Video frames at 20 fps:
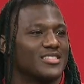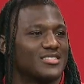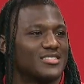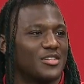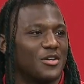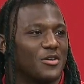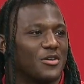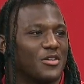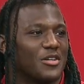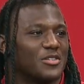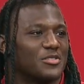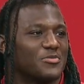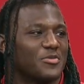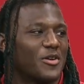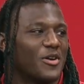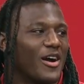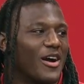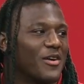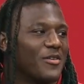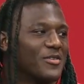so Coach
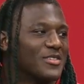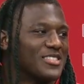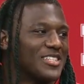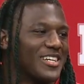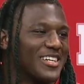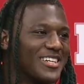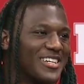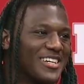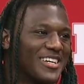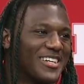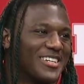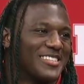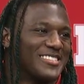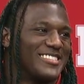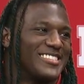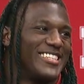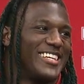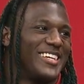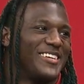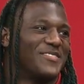McGuire was our, our
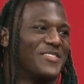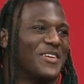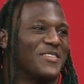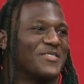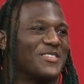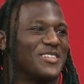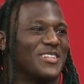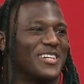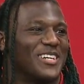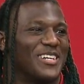team member.